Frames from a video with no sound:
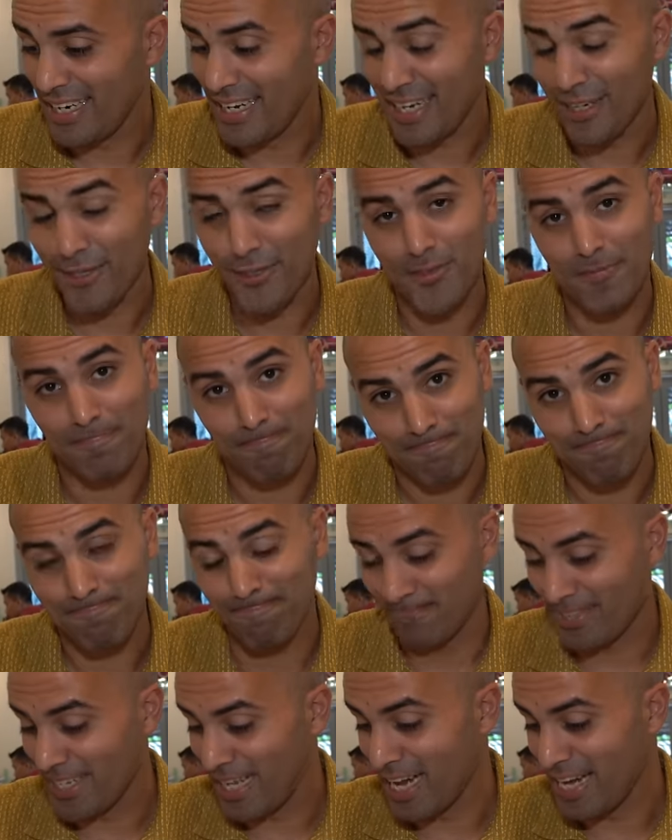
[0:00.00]
now,
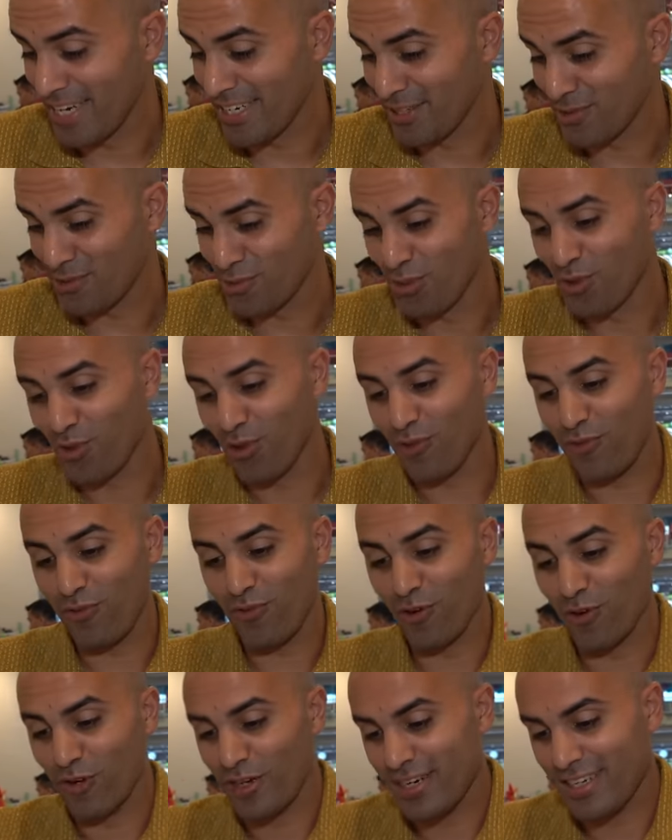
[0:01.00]
I need to go
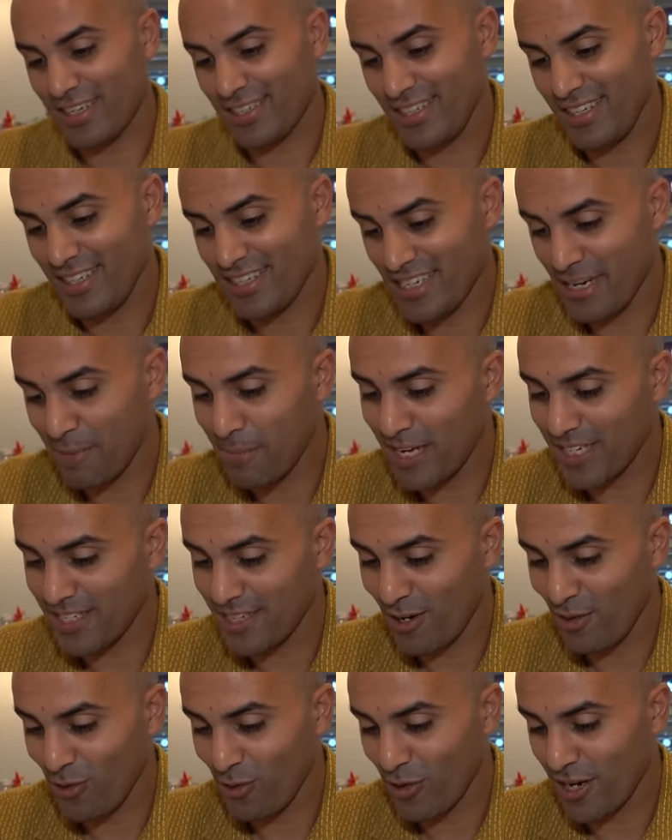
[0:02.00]
for these
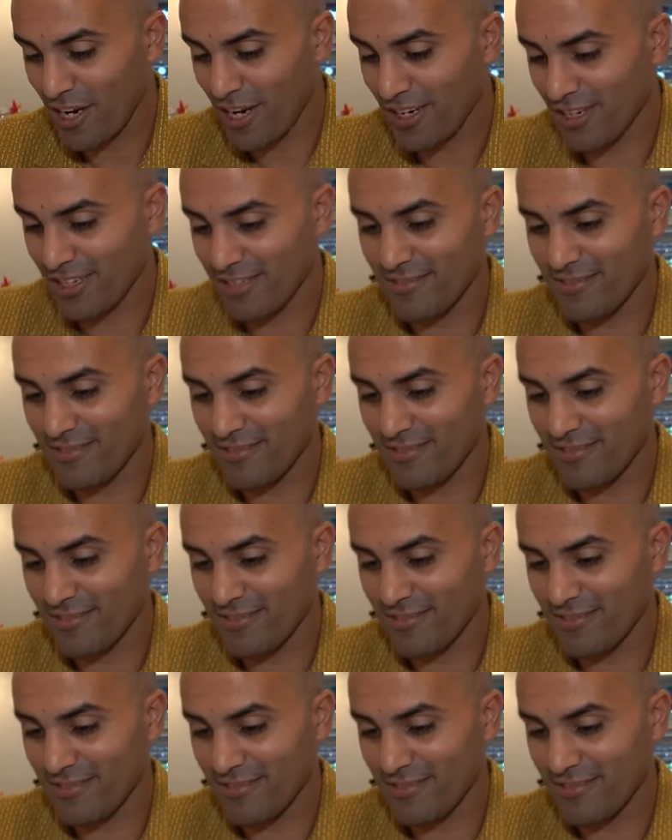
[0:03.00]
amazing looking